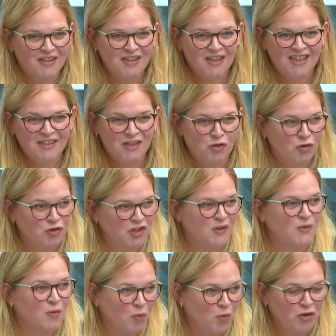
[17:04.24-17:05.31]
that it's not
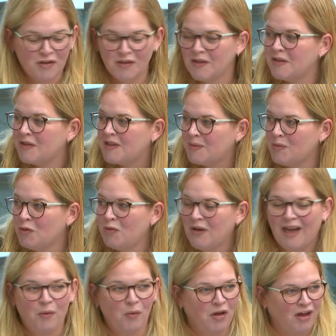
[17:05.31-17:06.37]
just for one small
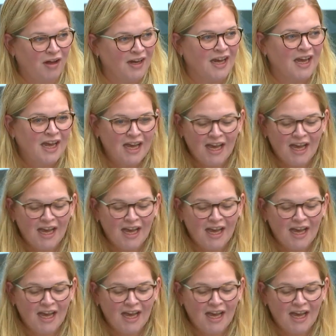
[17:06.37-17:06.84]
network.